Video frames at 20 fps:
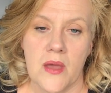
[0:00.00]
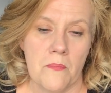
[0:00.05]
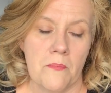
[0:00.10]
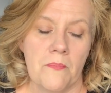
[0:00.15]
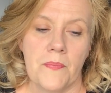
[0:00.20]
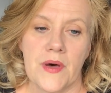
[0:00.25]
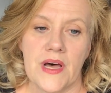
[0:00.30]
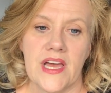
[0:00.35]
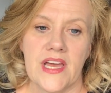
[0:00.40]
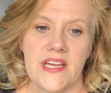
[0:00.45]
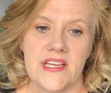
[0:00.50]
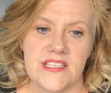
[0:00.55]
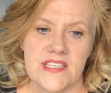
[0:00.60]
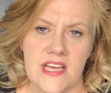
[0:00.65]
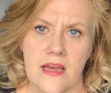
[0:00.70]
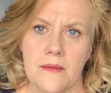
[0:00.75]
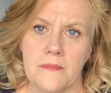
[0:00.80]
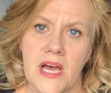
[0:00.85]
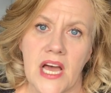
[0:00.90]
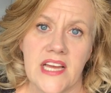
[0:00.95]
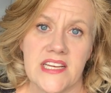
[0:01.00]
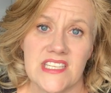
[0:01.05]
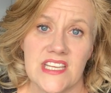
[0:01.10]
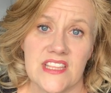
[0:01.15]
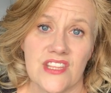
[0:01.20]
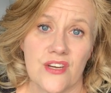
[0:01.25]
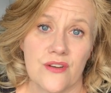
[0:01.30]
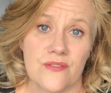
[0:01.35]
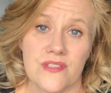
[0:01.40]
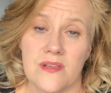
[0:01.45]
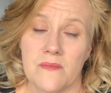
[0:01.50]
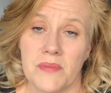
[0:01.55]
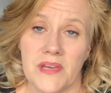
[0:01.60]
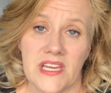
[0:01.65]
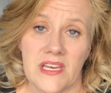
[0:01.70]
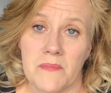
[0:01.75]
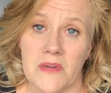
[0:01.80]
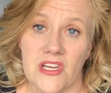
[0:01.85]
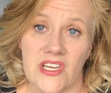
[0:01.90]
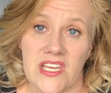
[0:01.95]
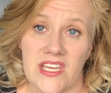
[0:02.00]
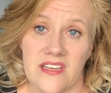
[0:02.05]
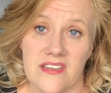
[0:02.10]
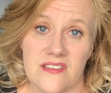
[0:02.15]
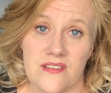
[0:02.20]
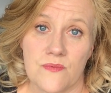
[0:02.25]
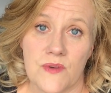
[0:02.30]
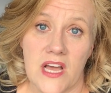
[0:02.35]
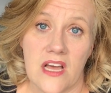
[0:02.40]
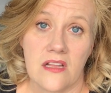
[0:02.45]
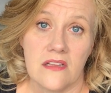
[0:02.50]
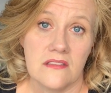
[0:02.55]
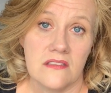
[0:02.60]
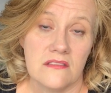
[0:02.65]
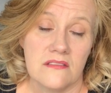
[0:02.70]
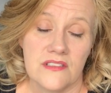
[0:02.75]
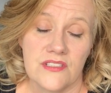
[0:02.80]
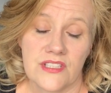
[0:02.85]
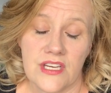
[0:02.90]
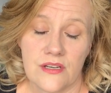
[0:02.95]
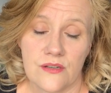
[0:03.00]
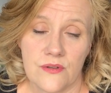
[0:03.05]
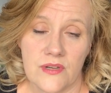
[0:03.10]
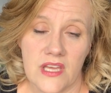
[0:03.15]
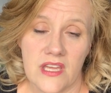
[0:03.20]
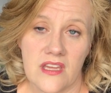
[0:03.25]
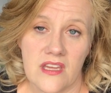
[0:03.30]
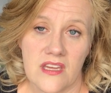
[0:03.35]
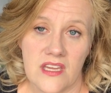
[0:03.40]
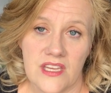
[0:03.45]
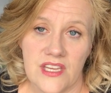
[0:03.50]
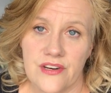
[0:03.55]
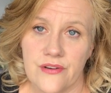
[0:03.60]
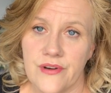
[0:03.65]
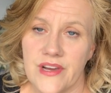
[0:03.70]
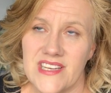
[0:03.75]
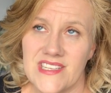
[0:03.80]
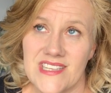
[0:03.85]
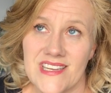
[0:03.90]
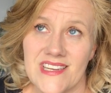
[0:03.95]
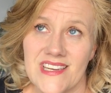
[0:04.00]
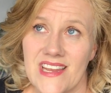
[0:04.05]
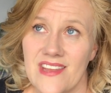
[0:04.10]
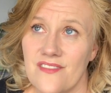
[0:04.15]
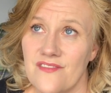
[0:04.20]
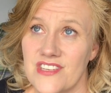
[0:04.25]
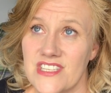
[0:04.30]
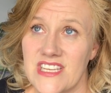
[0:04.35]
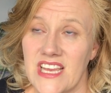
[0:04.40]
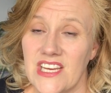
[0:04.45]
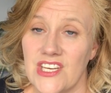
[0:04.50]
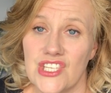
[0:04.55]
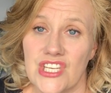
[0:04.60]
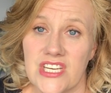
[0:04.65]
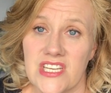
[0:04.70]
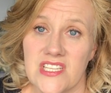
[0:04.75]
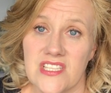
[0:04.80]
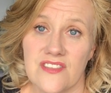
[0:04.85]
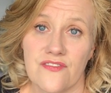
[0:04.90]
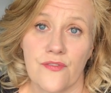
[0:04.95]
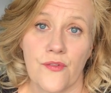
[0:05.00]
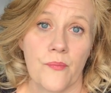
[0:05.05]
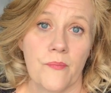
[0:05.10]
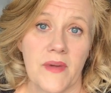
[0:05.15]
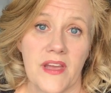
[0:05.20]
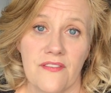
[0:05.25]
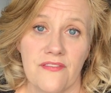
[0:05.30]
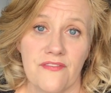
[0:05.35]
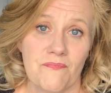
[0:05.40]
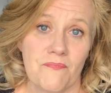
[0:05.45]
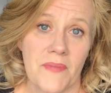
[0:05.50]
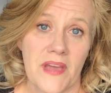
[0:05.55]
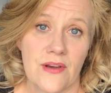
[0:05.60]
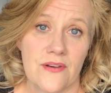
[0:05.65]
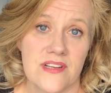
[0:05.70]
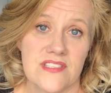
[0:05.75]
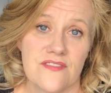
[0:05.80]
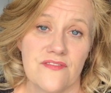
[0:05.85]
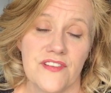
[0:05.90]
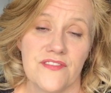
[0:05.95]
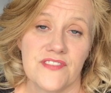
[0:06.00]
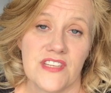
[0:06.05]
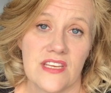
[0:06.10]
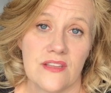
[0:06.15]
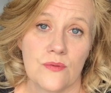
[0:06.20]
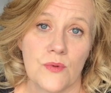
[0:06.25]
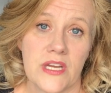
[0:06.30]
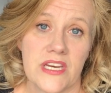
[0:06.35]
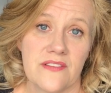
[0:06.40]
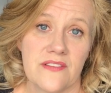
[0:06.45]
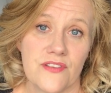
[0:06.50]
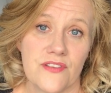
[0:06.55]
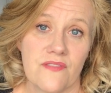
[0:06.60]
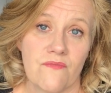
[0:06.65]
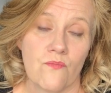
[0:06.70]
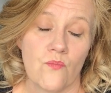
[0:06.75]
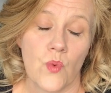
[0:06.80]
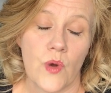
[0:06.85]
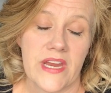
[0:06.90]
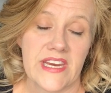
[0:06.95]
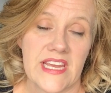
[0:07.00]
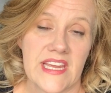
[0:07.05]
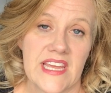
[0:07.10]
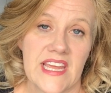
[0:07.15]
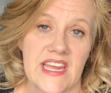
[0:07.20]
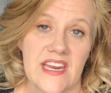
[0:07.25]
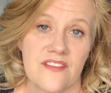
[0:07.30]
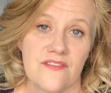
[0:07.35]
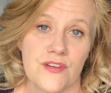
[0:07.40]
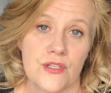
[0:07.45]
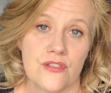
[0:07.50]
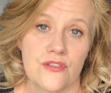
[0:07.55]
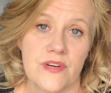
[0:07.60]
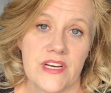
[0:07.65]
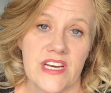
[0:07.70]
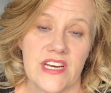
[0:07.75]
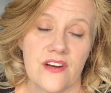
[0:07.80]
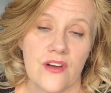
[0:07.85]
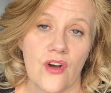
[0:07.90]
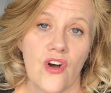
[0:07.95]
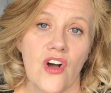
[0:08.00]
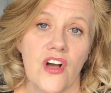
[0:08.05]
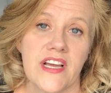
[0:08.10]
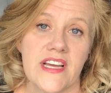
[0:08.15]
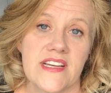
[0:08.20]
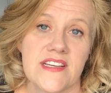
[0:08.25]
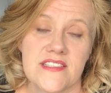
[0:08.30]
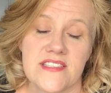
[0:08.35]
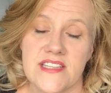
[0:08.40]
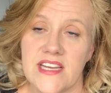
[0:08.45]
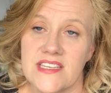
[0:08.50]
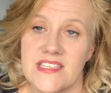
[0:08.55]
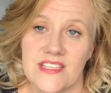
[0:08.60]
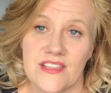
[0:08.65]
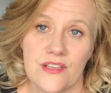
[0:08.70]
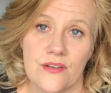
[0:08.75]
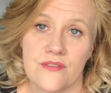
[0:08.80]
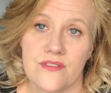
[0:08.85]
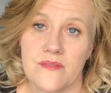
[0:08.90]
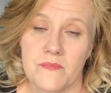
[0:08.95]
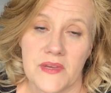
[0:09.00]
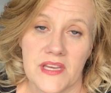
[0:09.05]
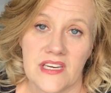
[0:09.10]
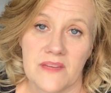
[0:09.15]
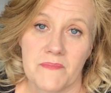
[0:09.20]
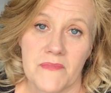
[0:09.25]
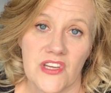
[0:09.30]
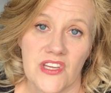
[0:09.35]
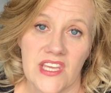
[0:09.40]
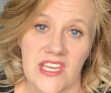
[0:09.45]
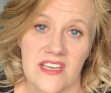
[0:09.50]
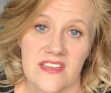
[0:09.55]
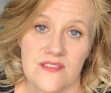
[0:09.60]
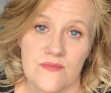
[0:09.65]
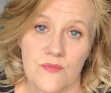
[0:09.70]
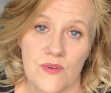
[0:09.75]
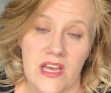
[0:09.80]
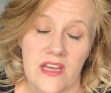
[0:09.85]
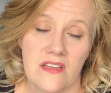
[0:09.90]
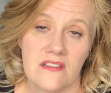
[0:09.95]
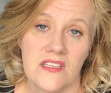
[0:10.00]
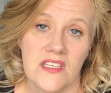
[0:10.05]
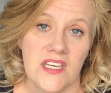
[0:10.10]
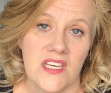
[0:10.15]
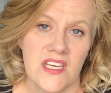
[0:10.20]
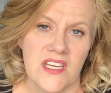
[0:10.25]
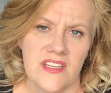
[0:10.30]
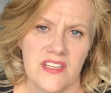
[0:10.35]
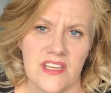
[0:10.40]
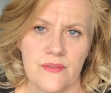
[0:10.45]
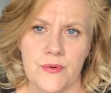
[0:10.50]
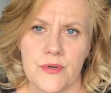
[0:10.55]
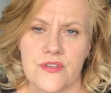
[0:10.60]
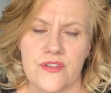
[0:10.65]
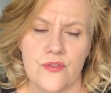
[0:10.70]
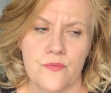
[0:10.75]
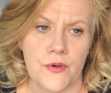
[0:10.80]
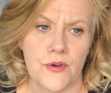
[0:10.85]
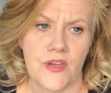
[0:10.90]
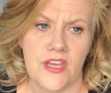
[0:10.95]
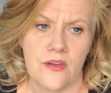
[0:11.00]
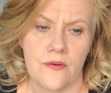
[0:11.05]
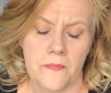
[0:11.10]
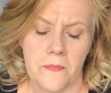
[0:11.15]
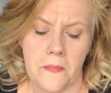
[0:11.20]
But um, I did those in PicMonkey as well. So you know, I did invitations for my parents' 50th wedding anniversary in August. I did those in PicMonkey as well. They were super cute.